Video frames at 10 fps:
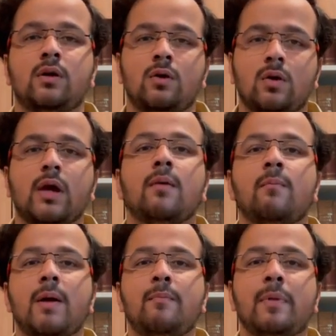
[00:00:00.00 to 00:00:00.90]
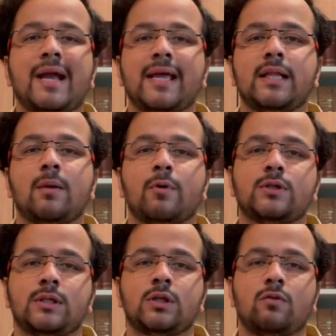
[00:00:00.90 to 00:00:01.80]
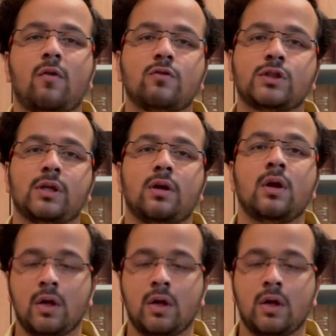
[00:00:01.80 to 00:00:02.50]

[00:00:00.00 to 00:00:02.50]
Okay, by bidding in the process of auction.